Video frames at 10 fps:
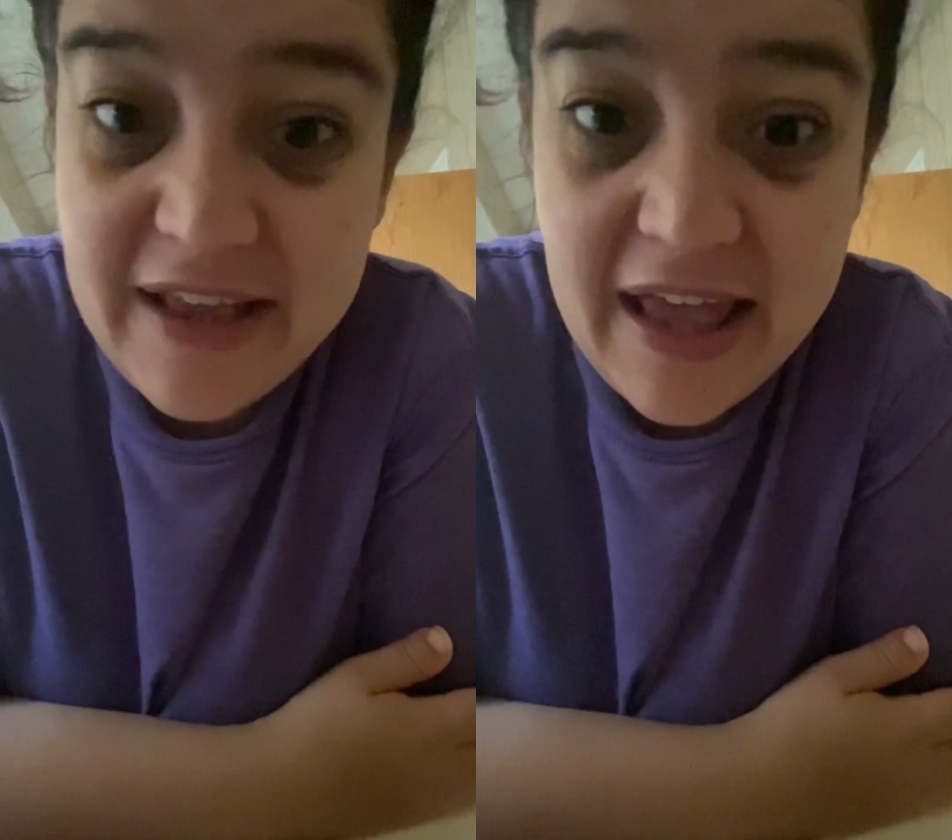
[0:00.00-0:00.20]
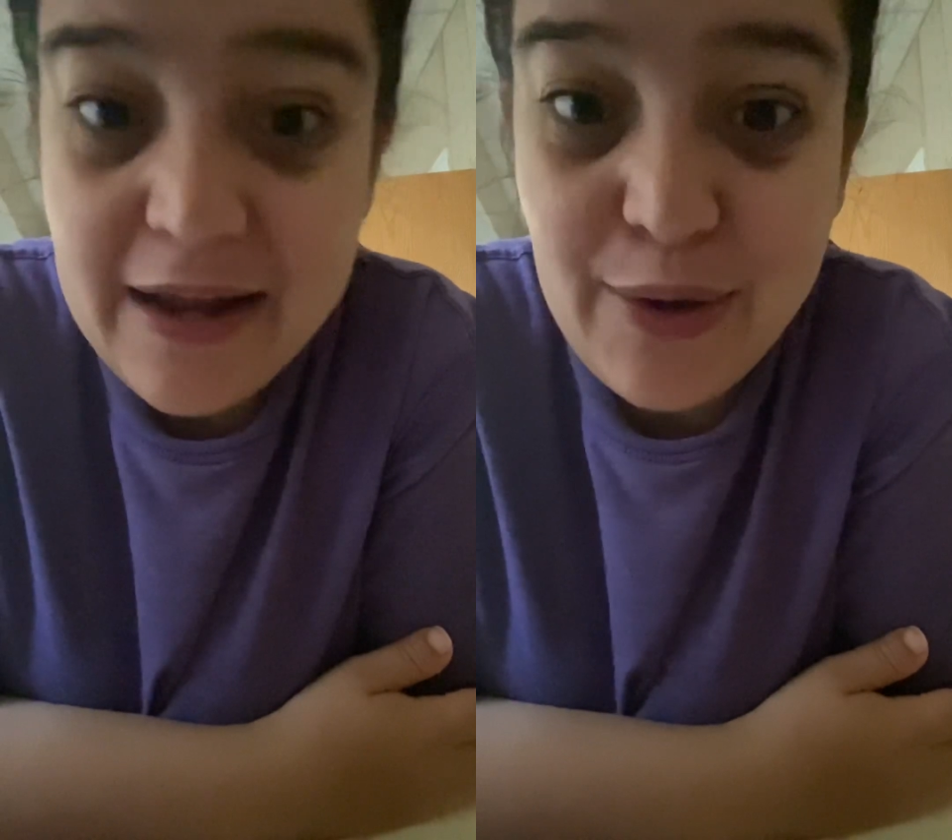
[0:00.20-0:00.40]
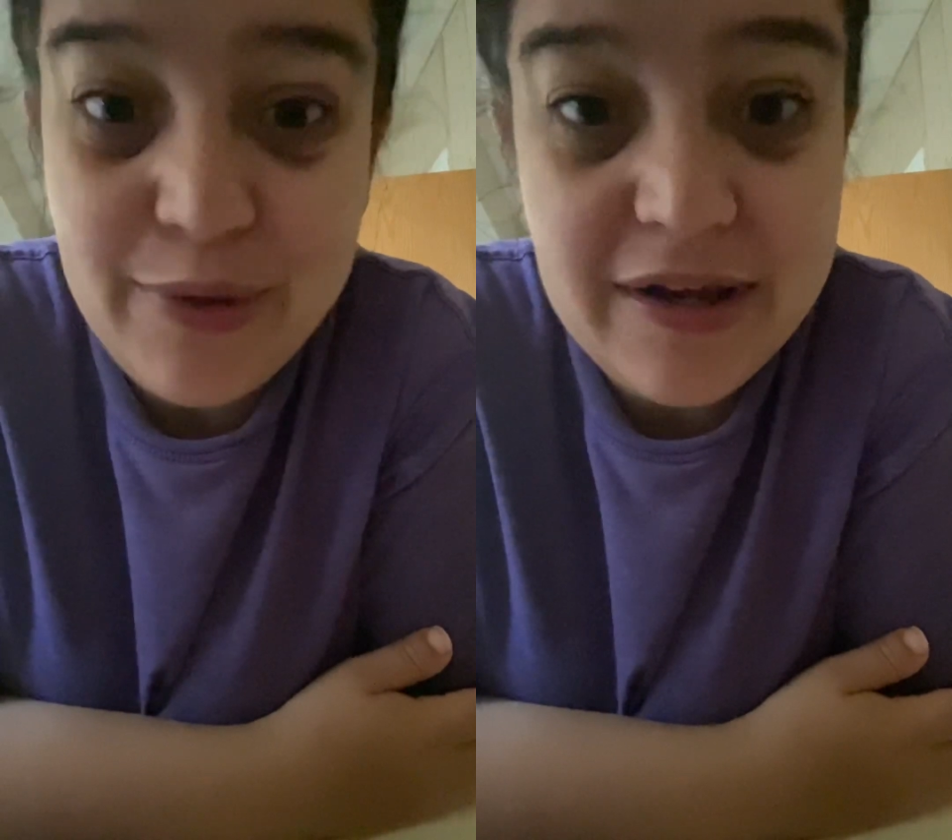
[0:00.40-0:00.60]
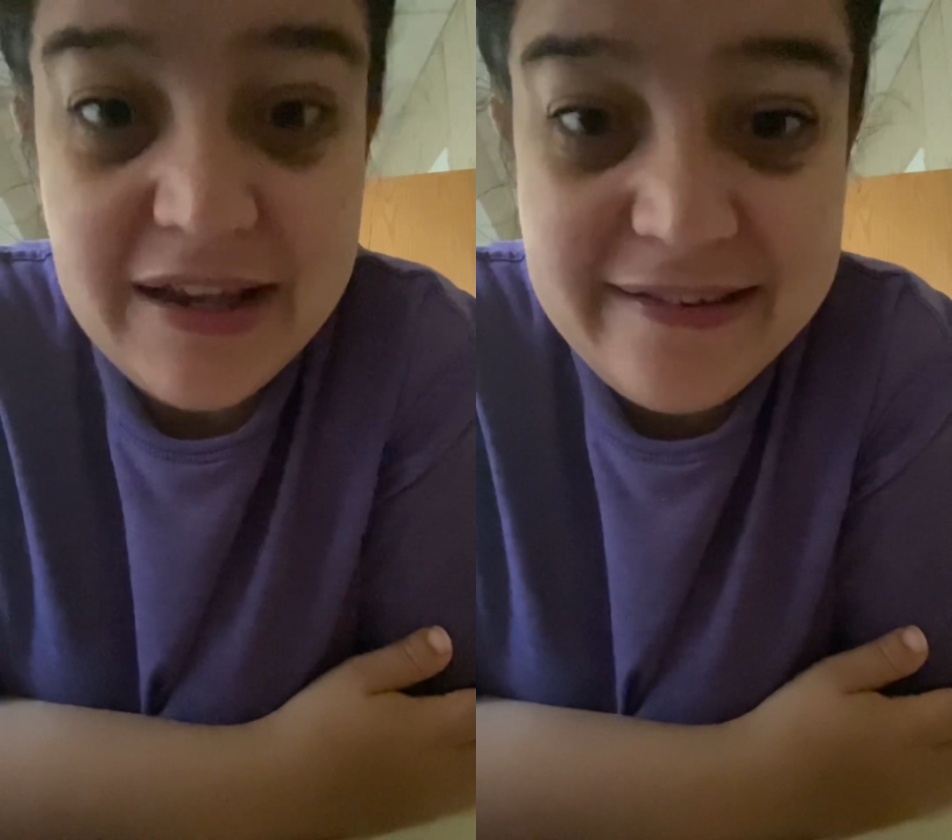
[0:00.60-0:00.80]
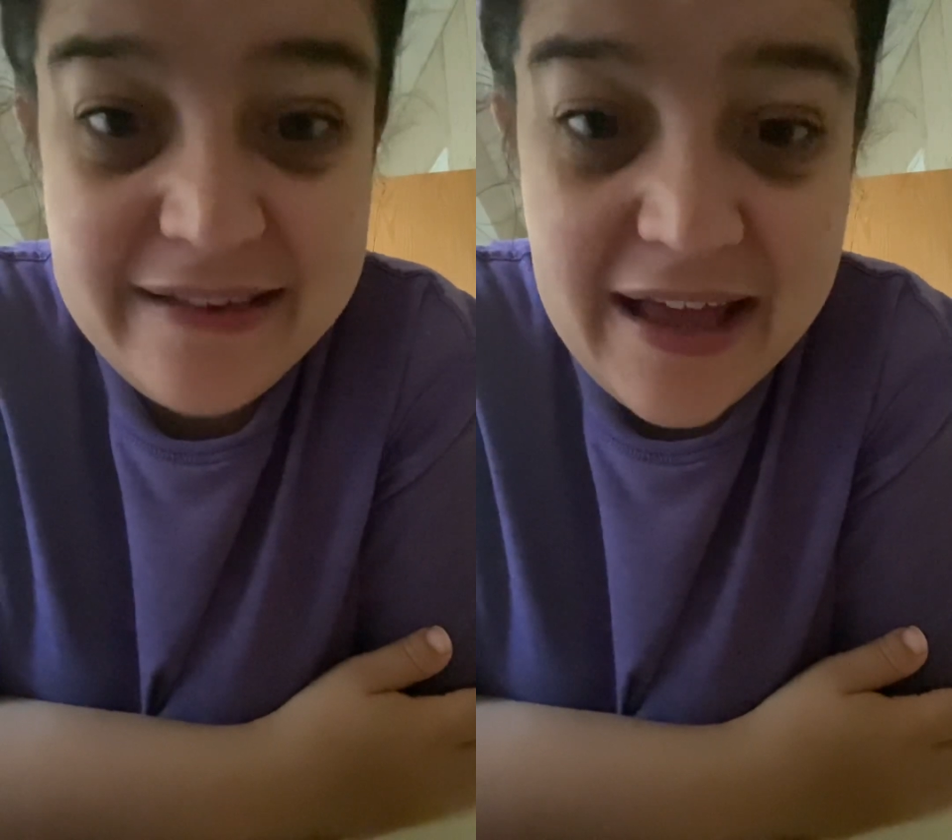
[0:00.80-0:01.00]
had it on a
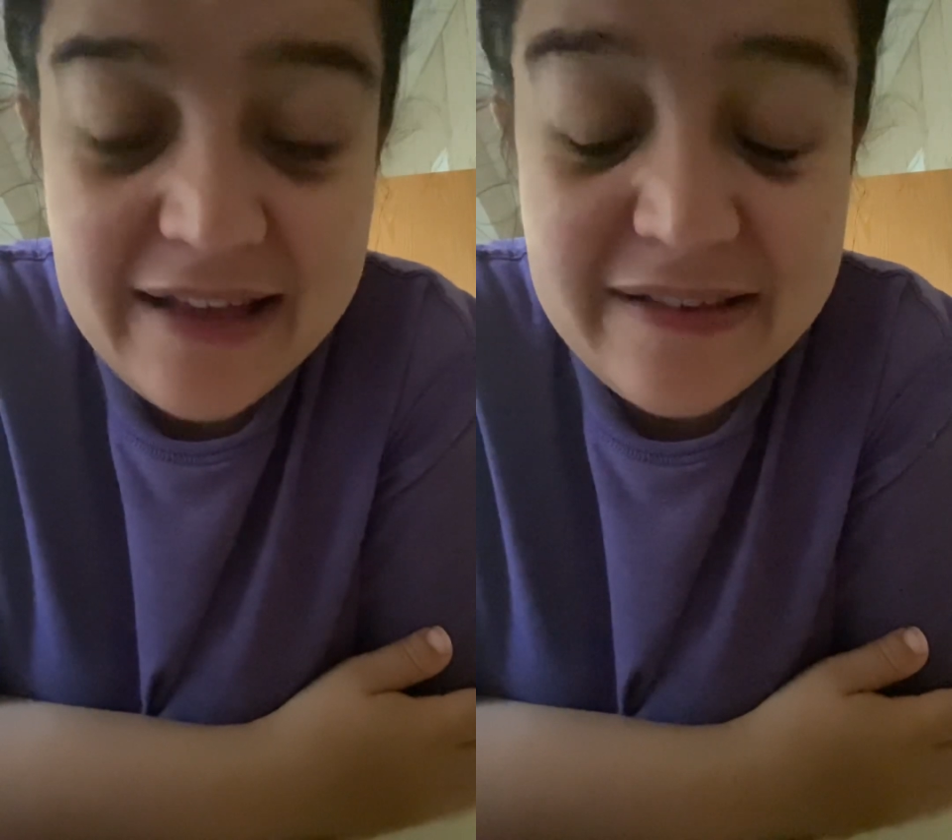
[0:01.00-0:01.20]
list, guys.